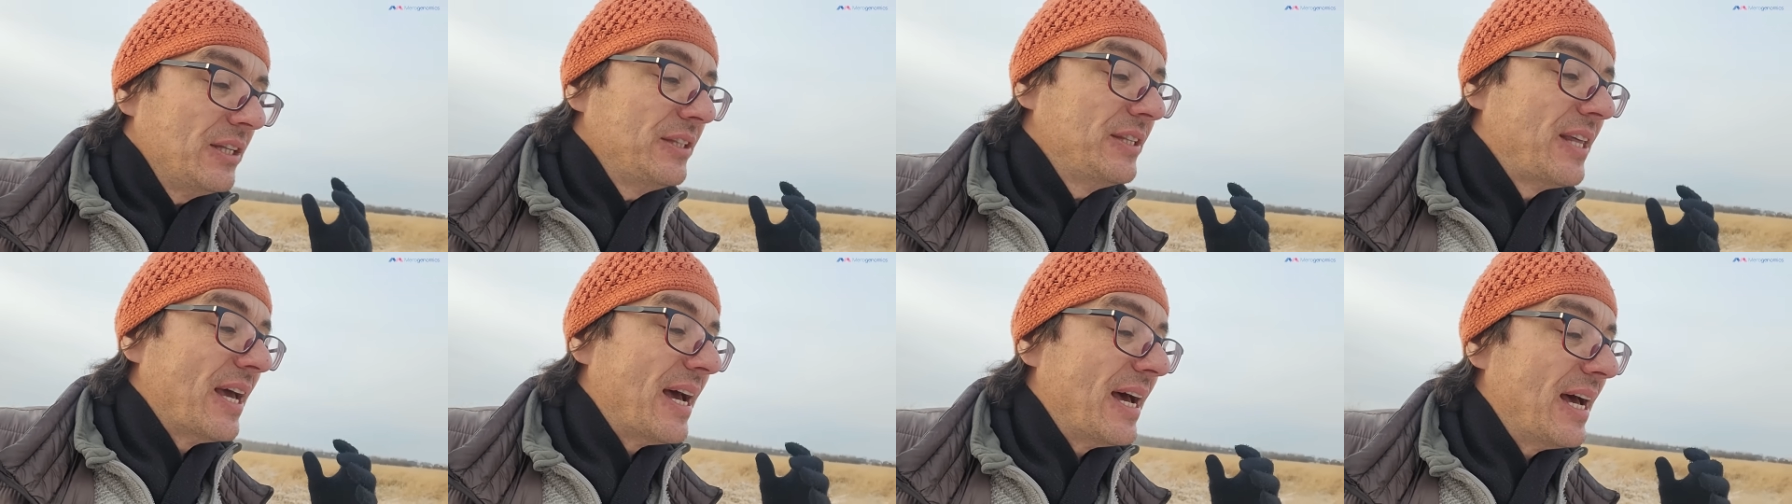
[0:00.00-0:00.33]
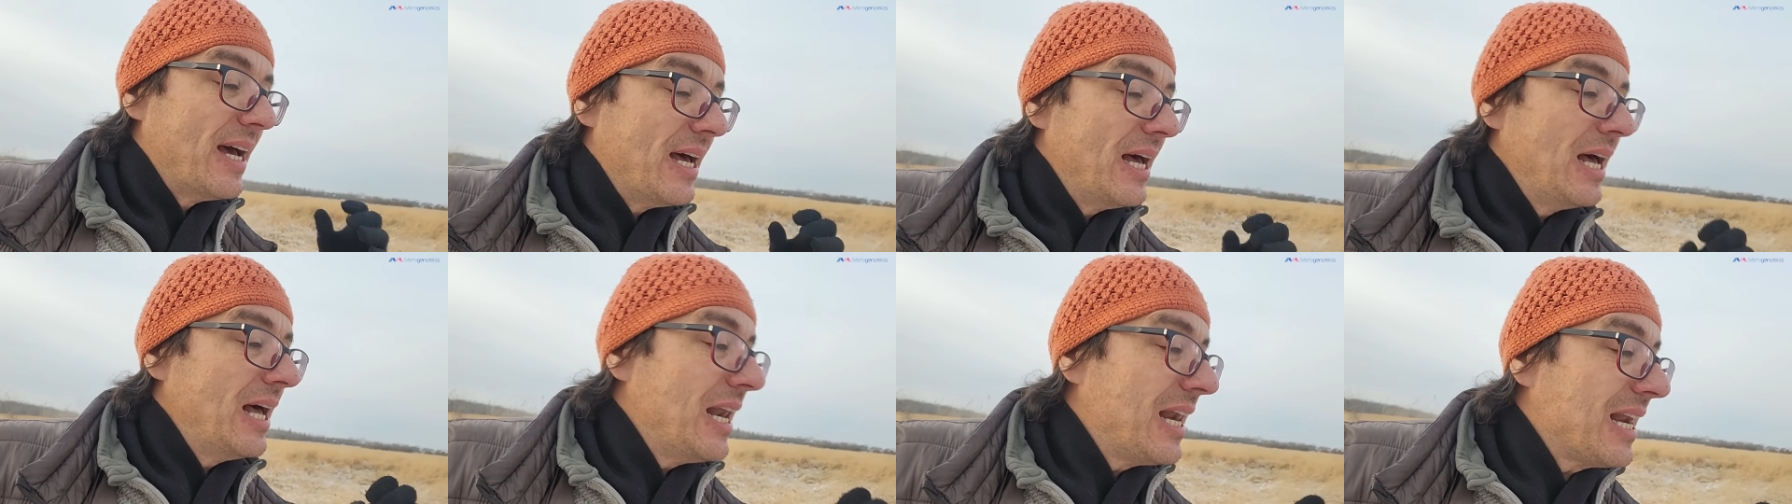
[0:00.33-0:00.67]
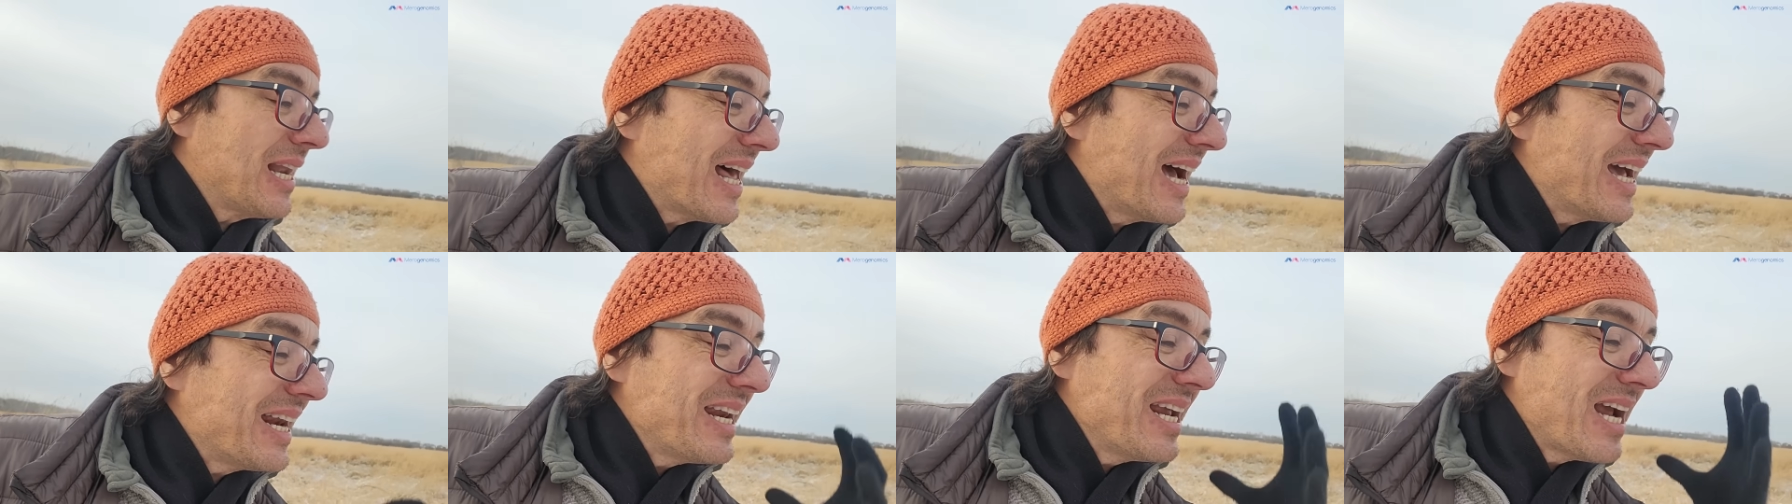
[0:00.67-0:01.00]
the
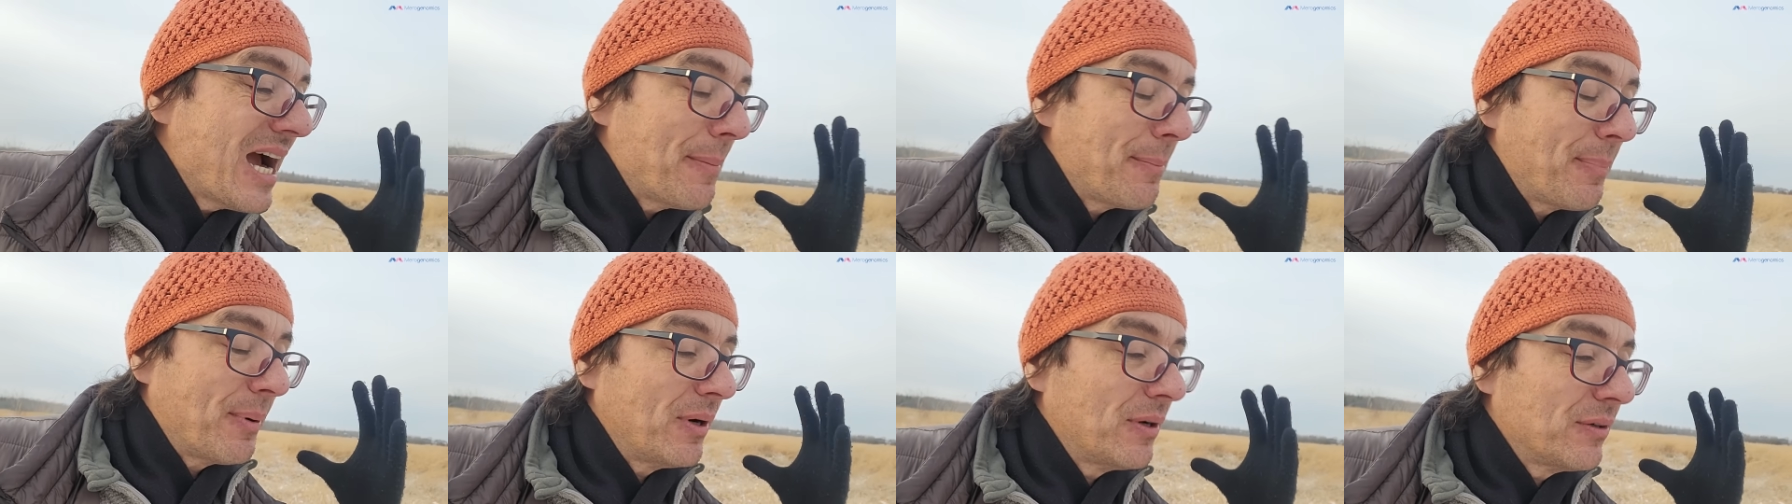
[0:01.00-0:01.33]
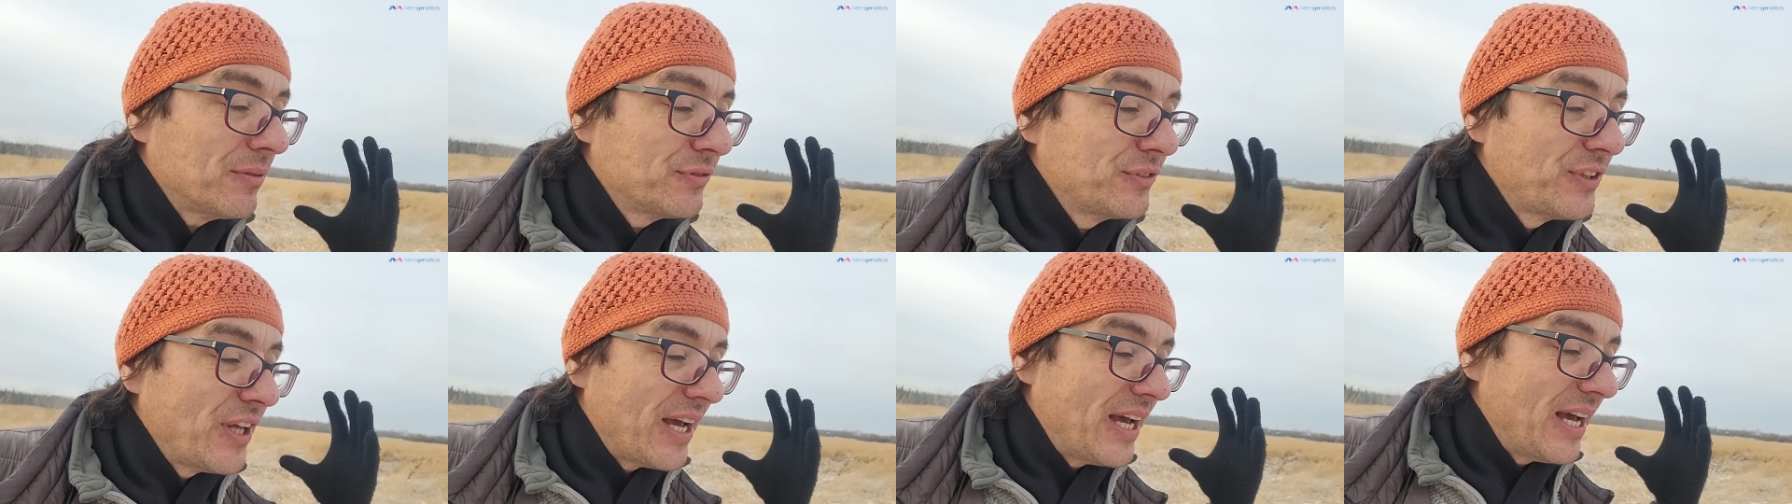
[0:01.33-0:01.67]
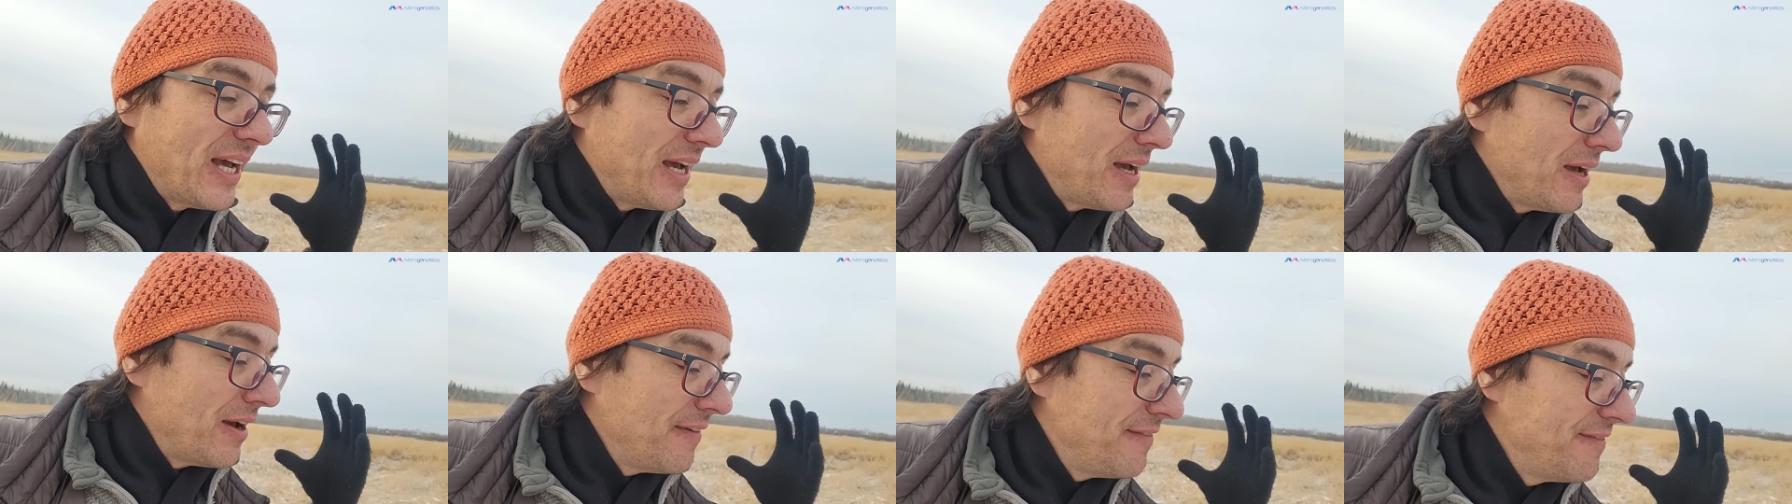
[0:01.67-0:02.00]
lighting up of
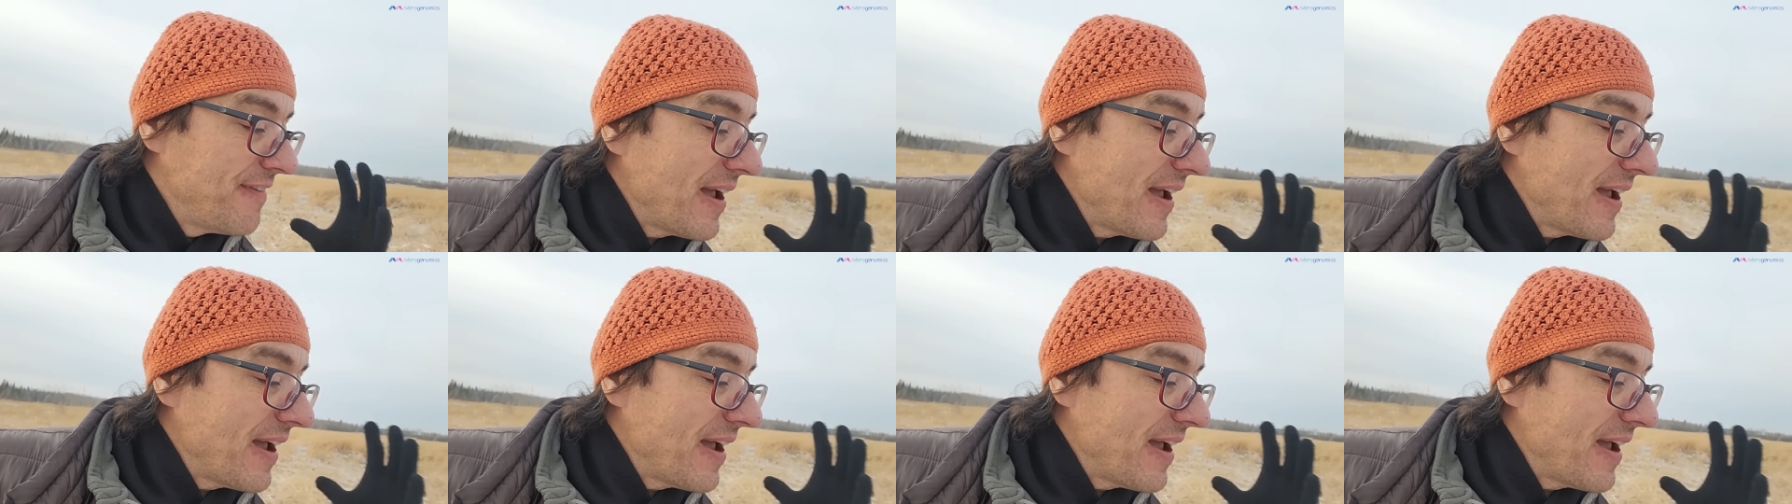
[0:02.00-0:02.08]
the